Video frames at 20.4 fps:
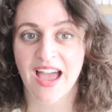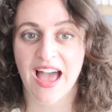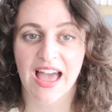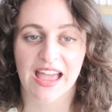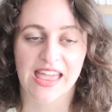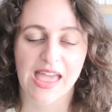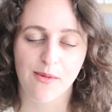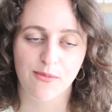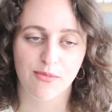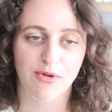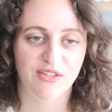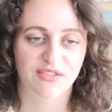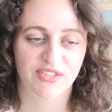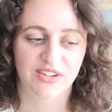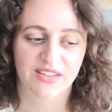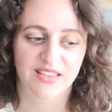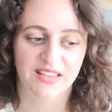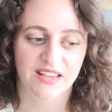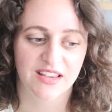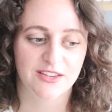I kept
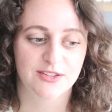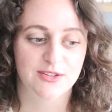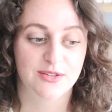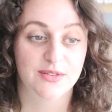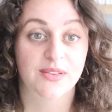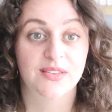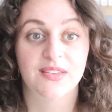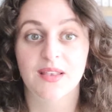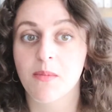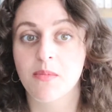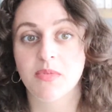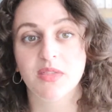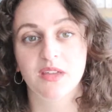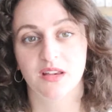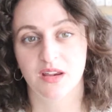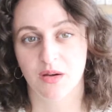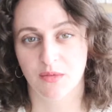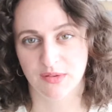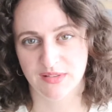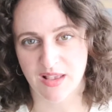referencing to
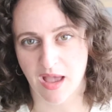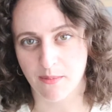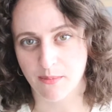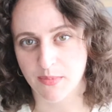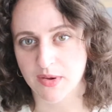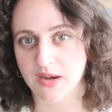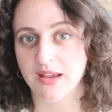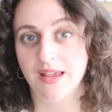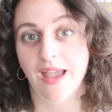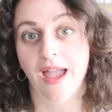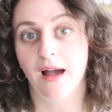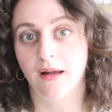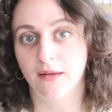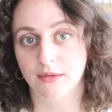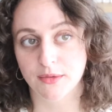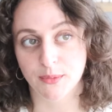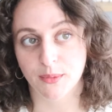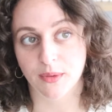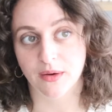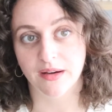something that was happening
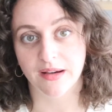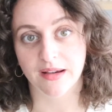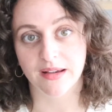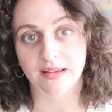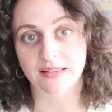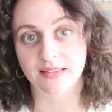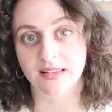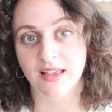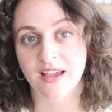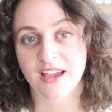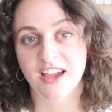health-wise